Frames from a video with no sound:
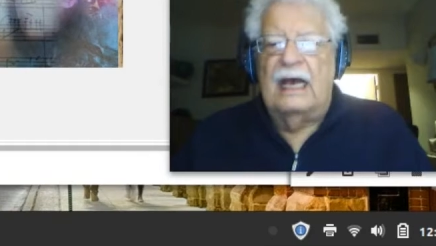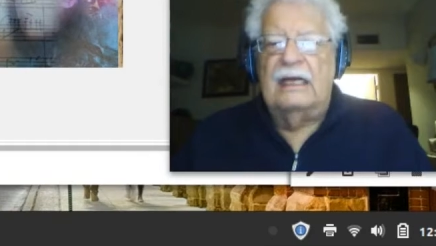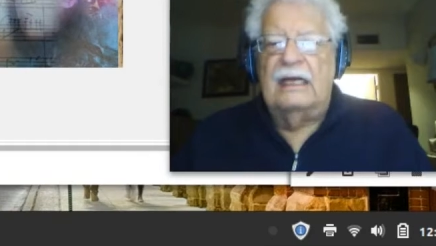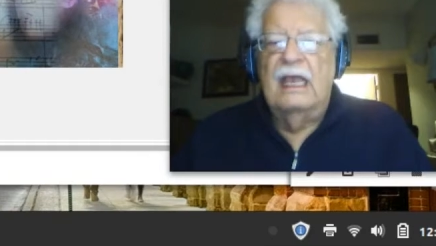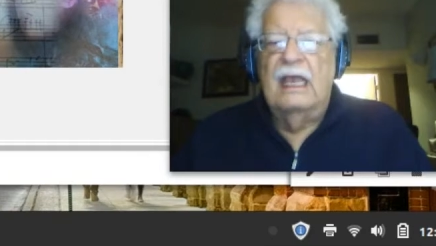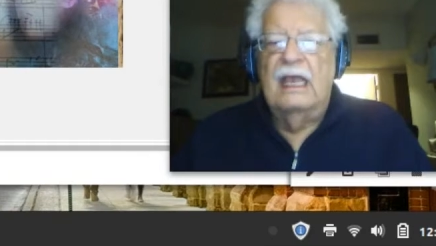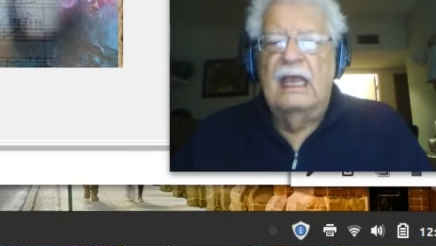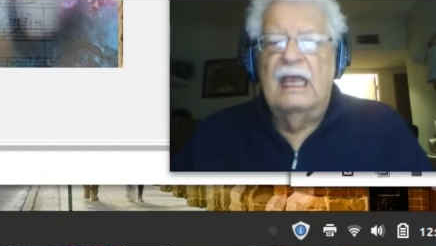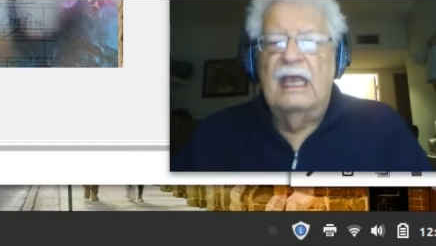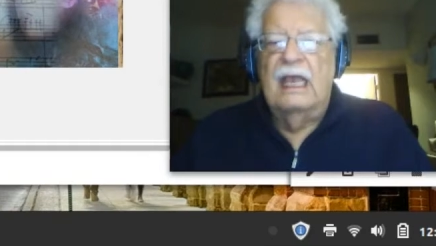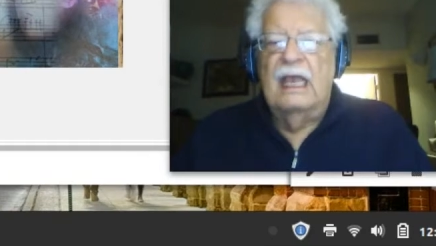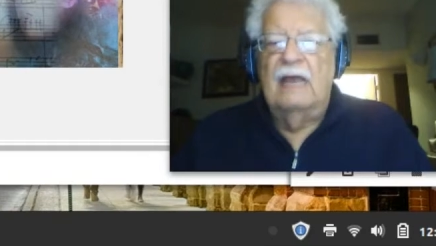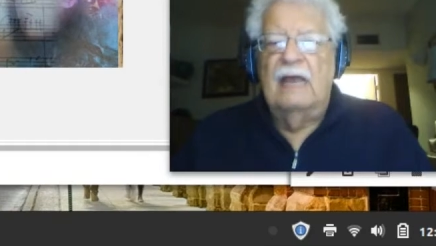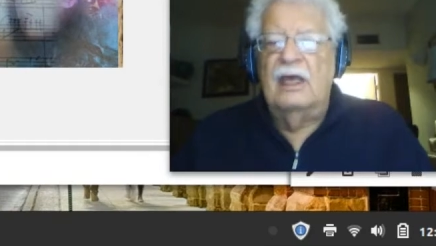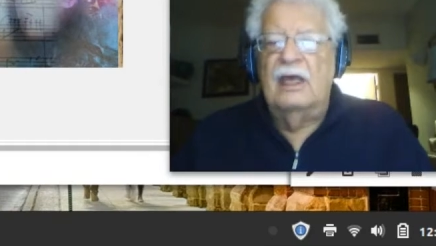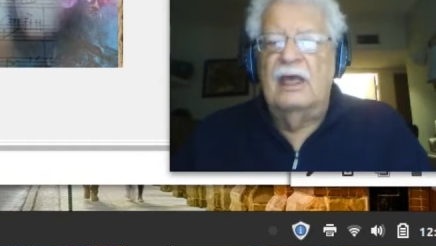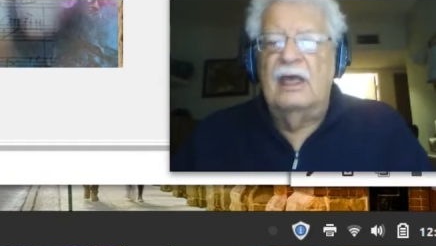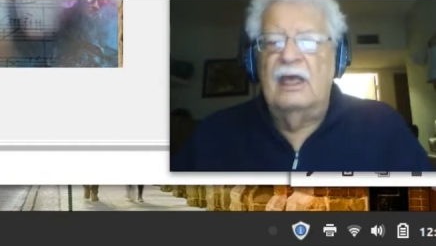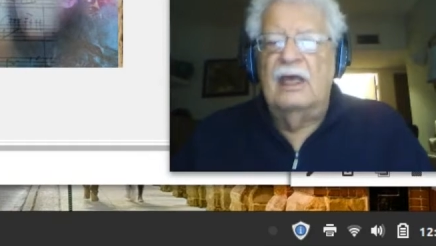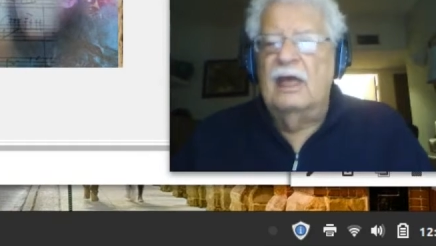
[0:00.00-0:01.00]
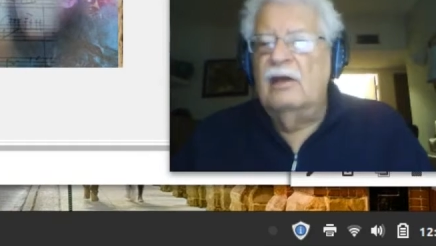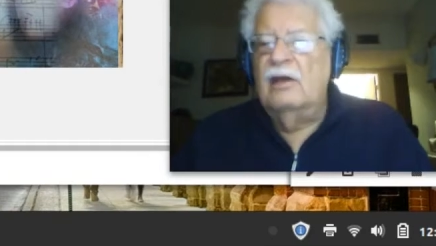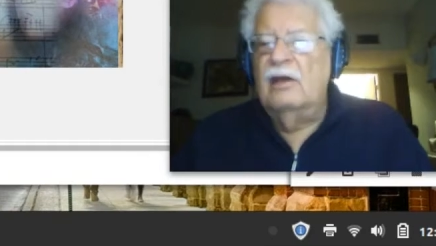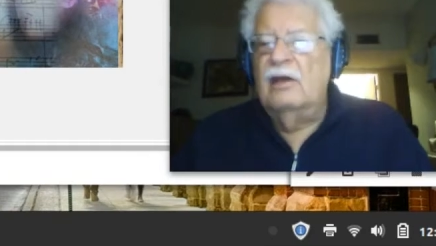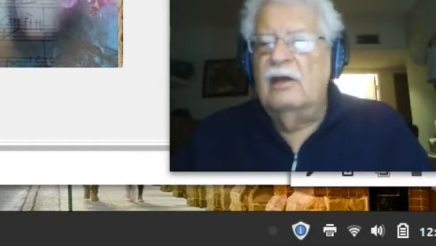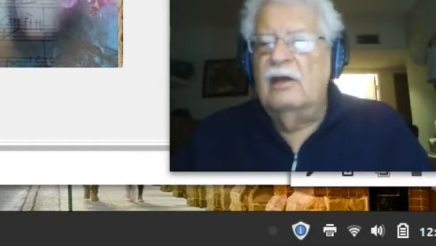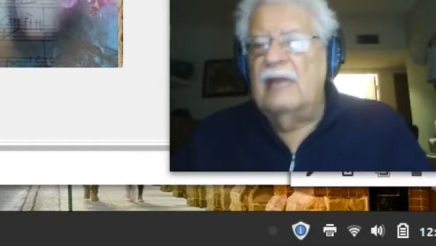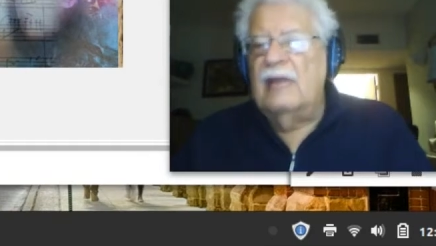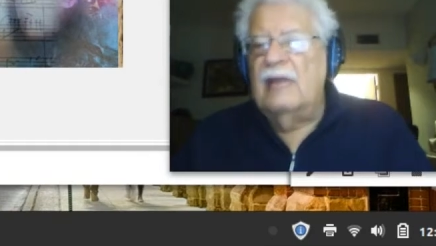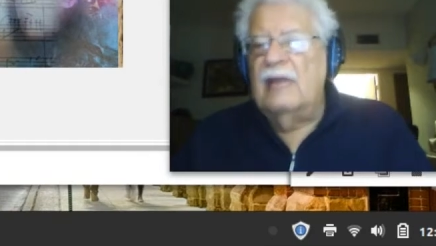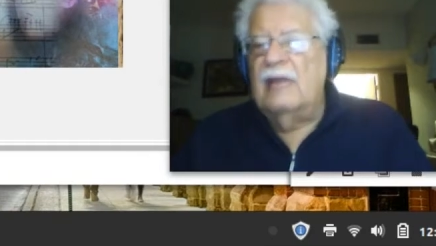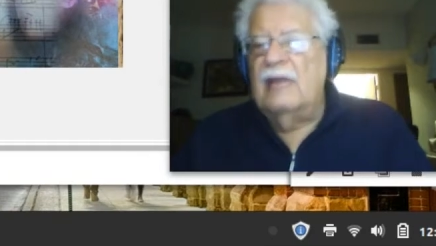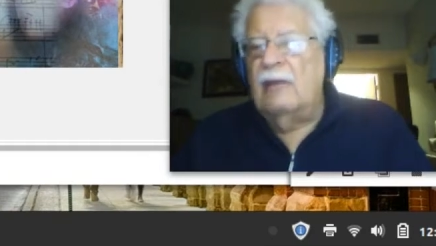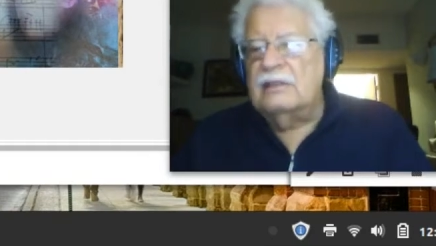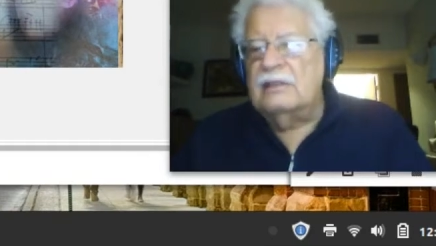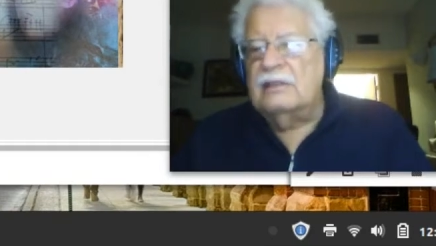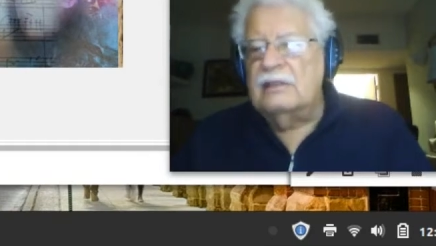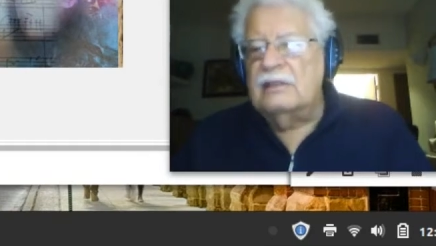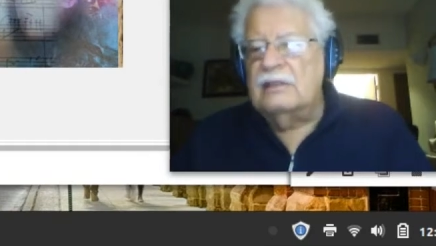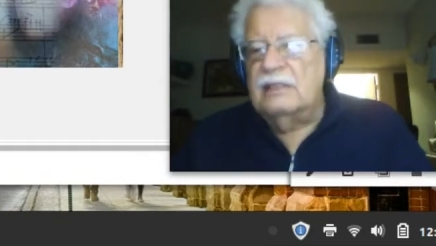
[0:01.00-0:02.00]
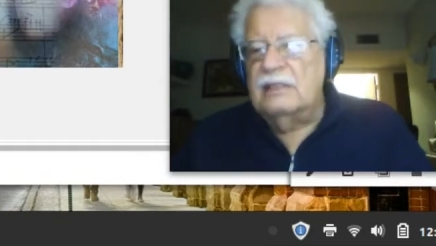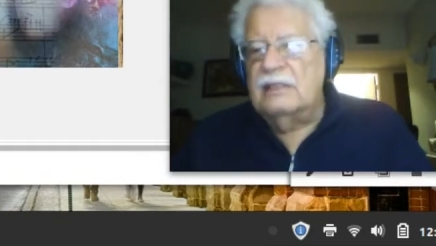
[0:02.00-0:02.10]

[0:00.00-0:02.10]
and then that was the